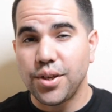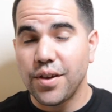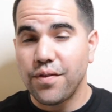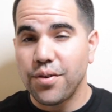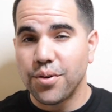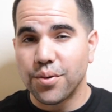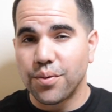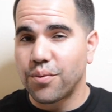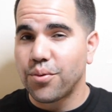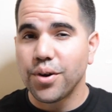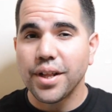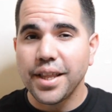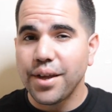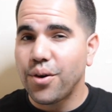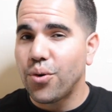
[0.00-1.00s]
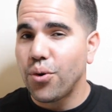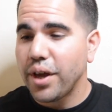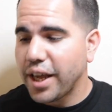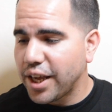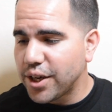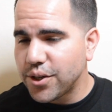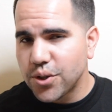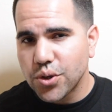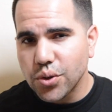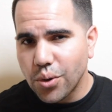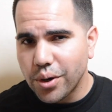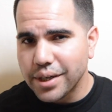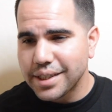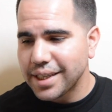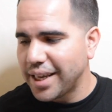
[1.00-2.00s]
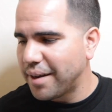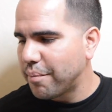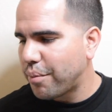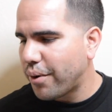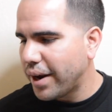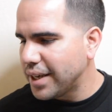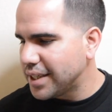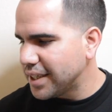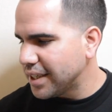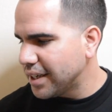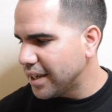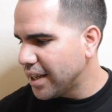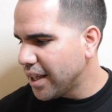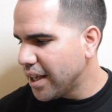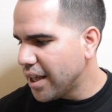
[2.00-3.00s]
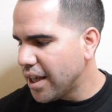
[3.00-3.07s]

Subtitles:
give you a really quick short impression,